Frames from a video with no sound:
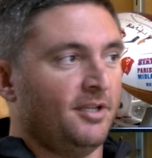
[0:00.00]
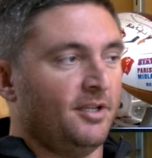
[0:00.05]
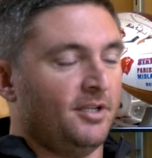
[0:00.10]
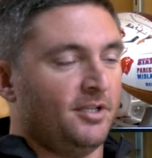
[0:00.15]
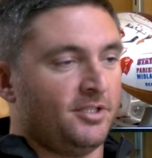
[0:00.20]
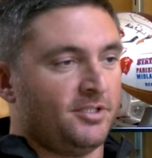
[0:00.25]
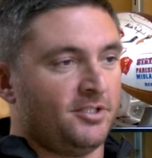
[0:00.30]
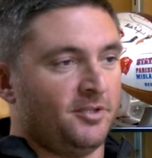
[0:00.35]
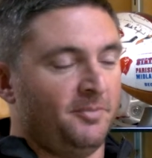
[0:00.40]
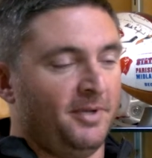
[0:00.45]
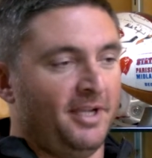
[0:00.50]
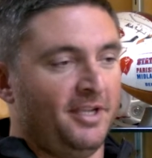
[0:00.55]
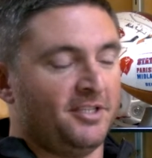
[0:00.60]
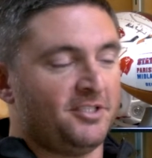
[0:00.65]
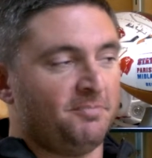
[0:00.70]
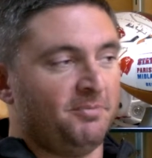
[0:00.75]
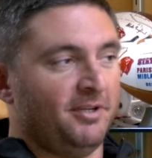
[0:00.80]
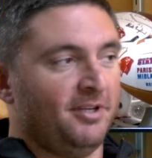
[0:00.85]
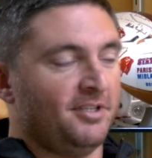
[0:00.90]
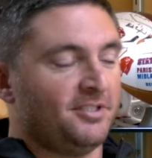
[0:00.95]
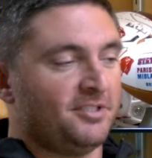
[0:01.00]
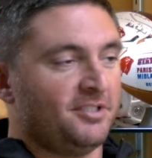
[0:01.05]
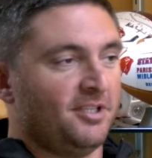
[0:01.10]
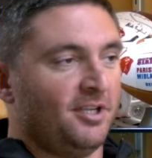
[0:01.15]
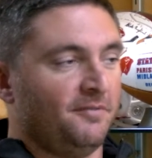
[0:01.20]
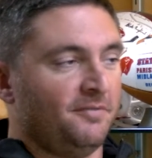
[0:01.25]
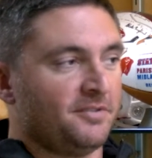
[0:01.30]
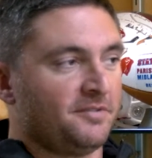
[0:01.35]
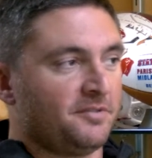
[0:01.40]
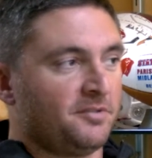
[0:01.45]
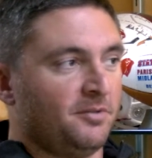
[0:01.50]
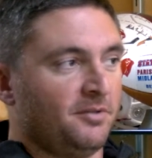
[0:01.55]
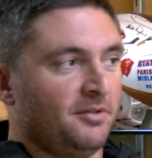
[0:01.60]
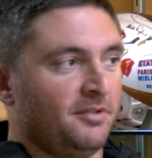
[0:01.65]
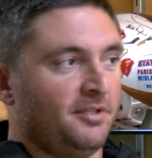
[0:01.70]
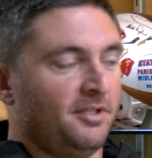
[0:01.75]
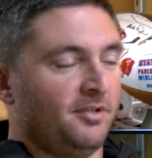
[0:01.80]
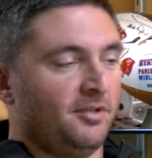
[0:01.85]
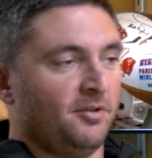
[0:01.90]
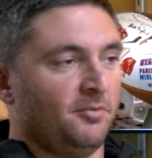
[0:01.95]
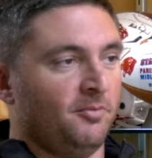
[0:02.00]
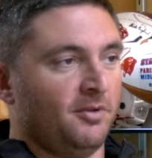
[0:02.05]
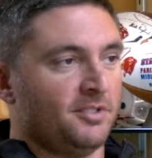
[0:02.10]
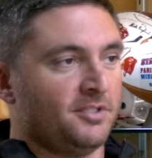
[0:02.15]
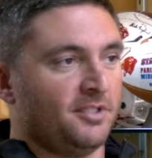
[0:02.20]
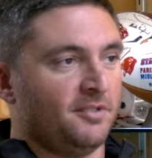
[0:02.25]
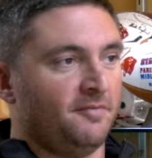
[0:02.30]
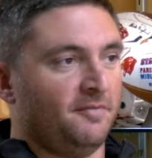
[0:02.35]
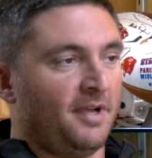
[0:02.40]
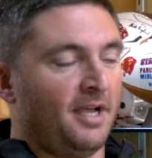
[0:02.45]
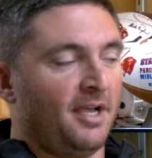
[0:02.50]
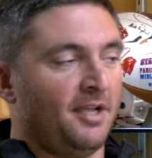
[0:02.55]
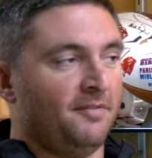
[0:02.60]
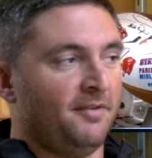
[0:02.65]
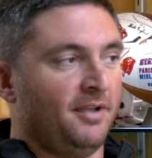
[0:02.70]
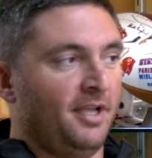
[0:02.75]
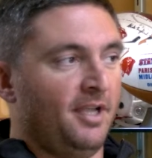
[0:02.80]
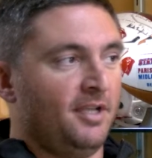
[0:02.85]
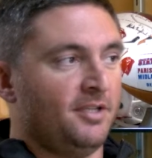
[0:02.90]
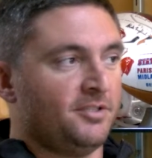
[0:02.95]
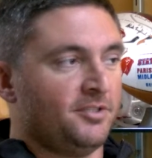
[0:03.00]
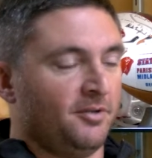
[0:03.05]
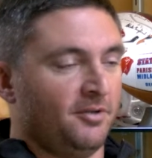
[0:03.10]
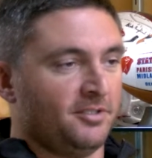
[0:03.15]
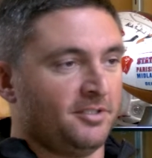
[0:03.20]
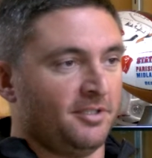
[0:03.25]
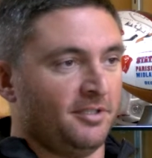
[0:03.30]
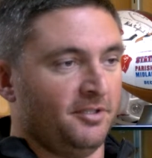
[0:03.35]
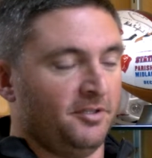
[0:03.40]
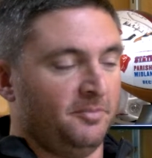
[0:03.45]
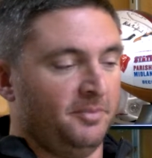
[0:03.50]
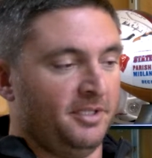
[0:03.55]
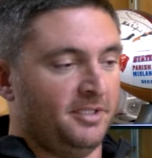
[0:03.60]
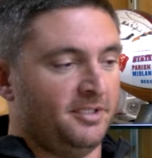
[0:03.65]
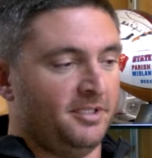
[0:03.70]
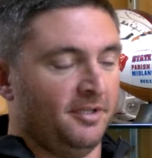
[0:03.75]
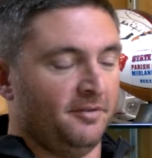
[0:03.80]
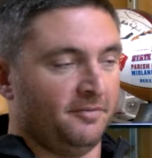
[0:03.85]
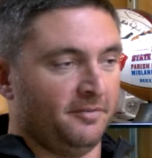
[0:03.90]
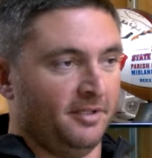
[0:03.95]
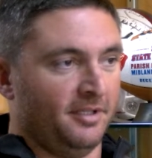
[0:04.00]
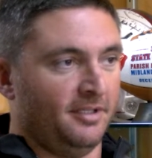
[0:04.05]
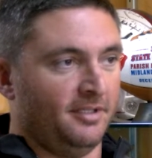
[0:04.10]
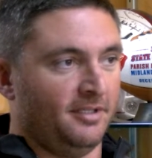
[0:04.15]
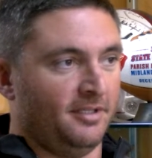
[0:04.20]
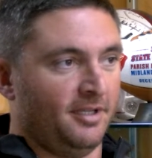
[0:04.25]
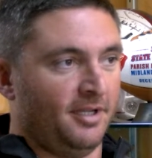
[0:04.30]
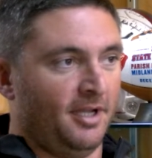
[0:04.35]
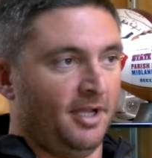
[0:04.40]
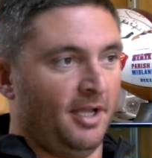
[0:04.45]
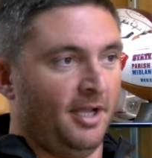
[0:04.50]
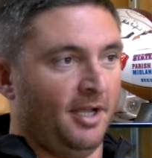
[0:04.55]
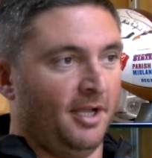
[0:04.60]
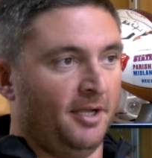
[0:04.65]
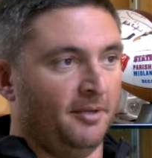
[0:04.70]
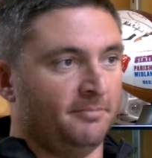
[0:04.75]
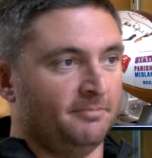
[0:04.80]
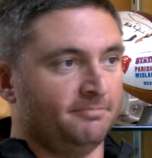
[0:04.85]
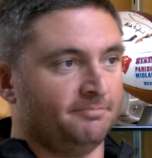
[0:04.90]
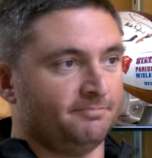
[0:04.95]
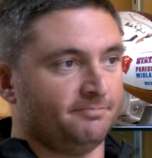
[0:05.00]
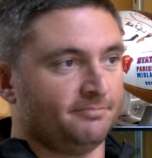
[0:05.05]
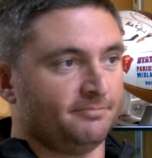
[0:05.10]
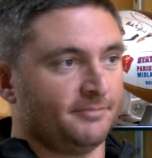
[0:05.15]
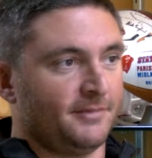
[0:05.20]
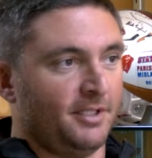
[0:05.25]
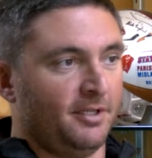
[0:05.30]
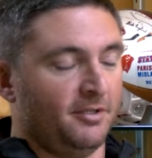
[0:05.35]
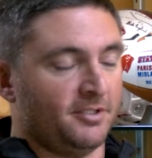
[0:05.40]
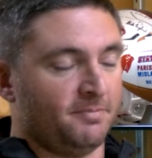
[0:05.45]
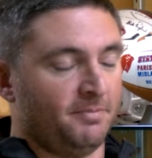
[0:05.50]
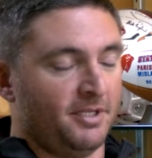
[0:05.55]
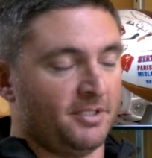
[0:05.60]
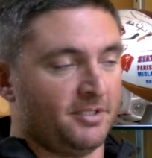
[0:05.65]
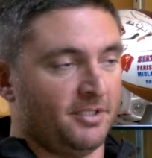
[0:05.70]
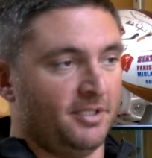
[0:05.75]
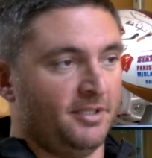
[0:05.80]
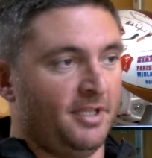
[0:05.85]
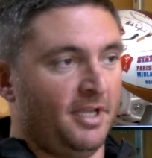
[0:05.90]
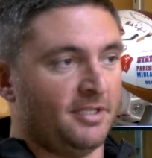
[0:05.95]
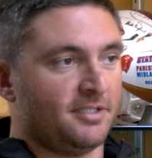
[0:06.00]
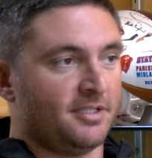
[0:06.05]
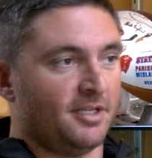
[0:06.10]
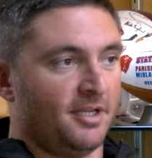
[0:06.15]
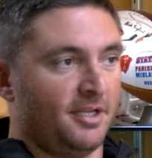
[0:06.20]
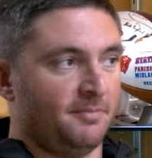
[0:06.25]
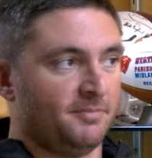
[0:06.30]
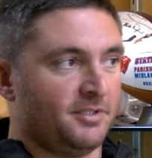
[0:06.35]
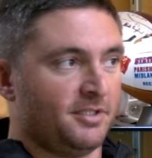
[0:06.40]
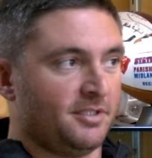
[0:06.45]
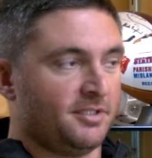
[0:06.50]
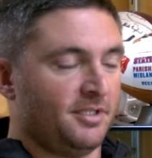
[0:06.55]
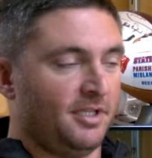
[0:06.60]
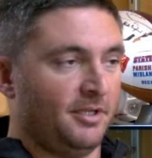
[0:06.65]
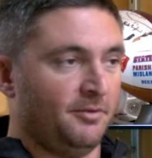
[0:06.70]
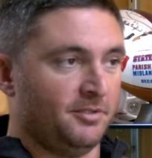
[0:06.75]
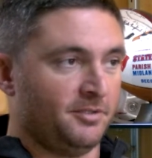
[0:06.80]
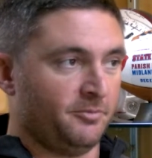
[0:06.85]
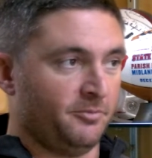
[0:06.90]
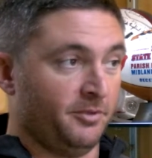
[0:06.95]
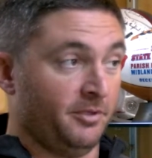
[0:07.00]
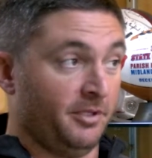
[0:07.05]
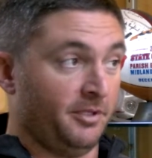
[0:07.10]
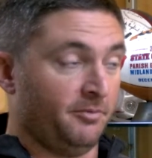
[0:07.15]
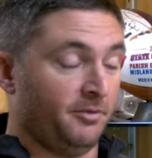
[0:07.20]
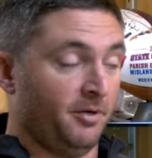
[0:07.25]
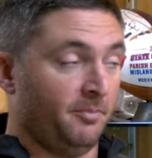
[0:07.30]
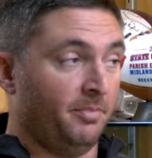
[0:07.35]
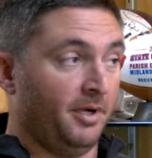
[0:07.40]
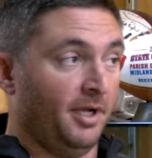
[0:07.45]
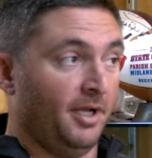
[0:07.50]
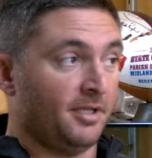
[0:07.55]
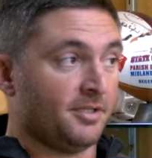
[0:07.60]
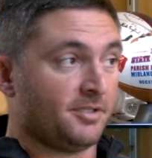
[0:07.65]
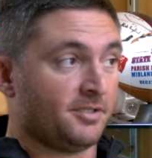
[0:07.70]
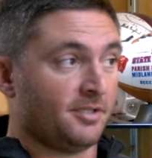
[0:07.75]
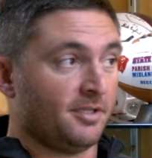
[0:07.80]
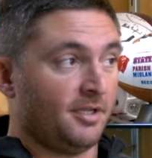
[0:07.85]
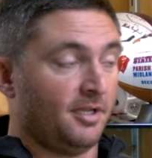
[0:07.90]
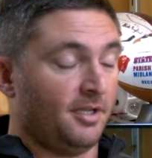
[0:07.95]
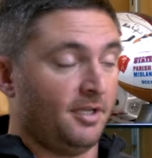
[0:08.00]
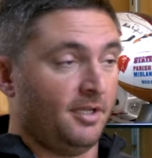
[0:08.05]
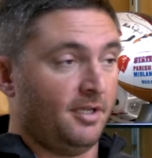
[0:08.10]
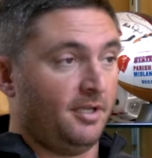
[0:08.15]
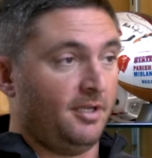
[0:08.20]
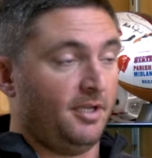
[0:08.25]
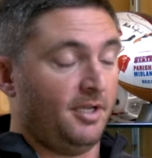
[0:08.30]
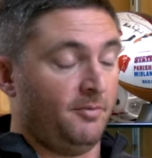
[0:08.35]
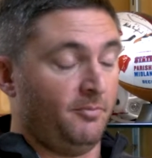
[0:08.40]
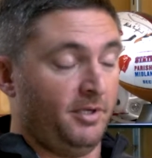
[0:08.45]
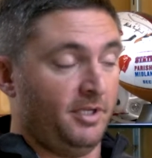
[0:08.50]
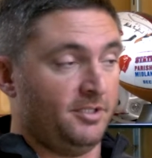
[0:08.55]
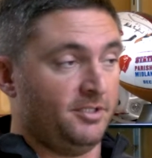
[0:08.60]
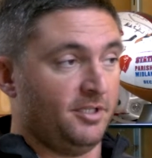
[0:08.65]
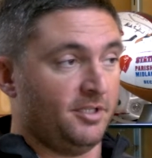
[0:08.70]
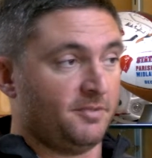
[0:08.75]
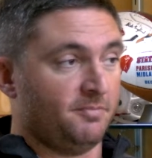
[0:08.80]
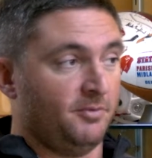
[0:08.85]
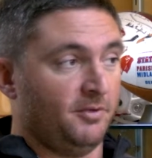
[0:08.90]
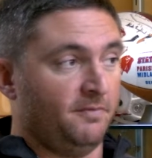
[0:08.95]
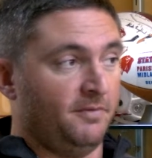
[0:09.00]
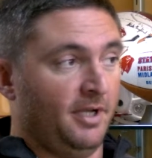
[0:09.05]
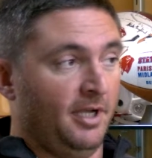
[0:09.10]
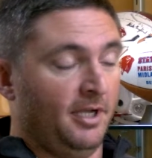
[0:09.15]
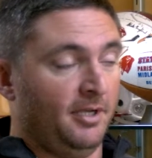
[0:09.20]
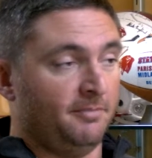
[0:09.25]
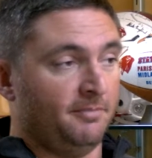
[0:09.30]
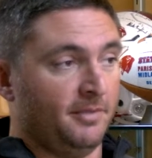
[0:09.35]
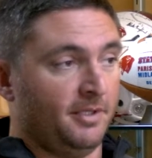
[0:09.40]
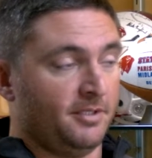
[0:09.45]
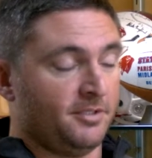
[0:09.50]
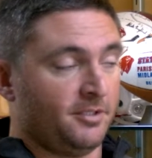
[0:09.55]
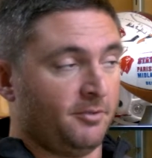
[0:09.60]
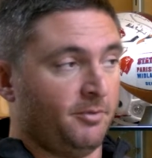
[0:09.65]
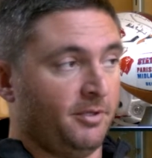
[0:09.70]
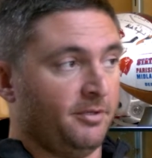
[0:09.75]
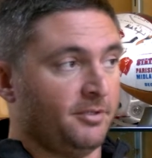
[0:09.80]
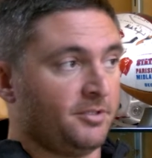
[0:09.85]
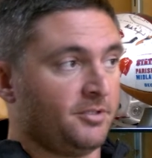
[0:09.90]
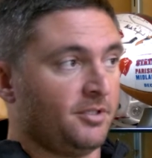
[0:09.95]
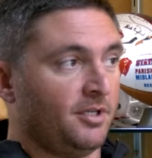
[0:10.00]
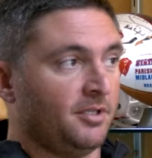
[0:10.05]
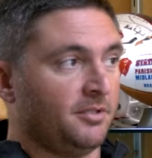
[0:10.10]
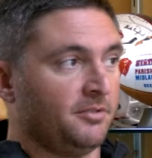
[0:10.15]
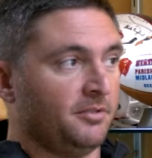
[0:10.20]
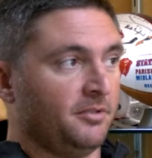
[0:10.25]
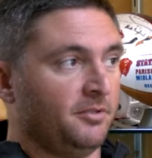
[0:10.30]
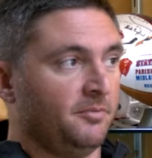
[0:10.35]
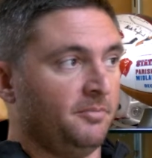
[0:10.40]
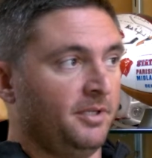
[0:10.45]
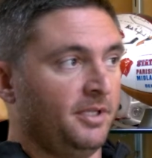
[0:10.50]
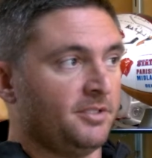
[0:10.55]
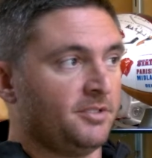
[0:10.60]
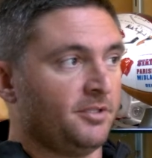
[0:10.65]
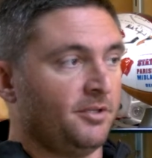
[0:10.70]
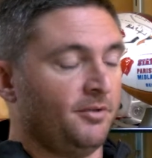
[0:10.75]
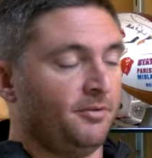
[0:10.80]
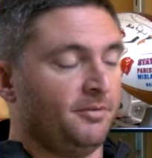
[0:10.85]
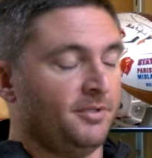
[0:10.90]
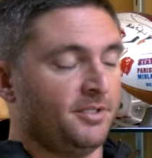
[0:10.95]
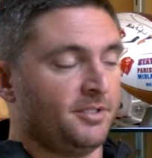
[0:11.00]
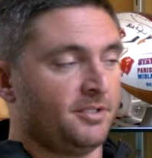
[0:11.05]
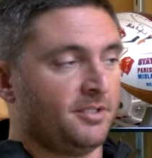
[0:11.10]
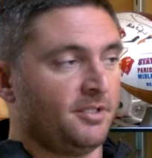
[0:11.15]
So my experience as the offensive coordinator was in 5A, so it's a little bit different, especially at that time. 6A was really robust, and we had just moved up, and so we were struggling a little bit. So it was